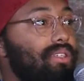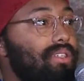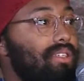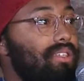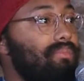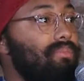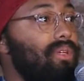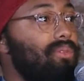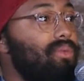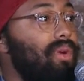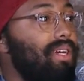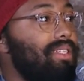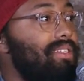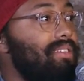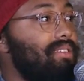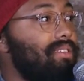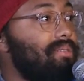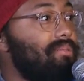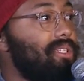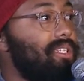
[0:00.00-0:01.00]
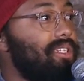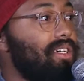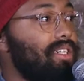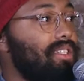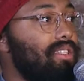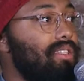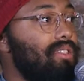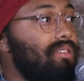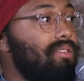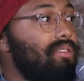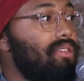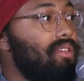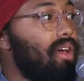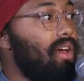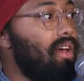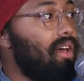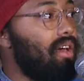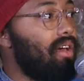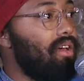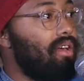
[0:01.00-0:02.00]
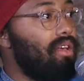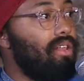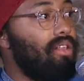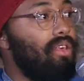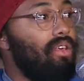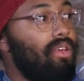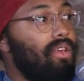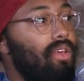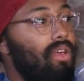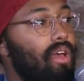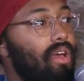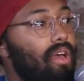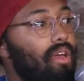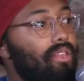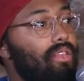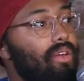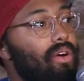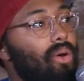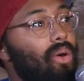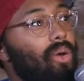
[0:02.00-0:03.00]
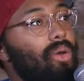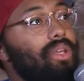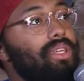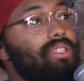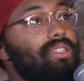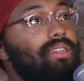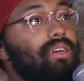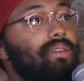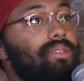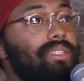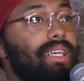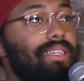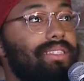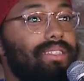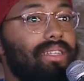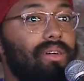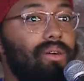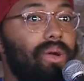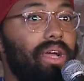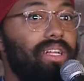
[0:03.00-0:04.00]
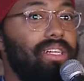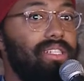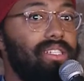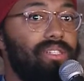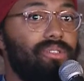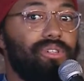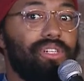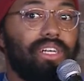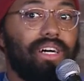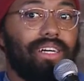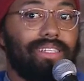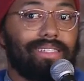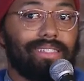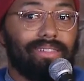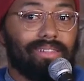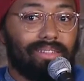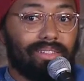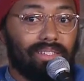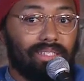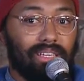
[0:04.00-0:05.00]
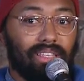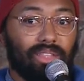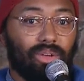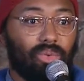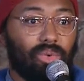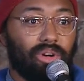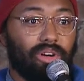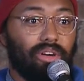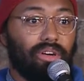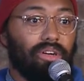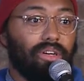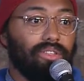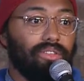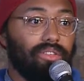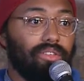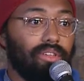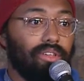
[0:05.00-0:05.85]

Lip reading: as a Midwesterner because the whole East Coast has the greatest street hustlers in the world.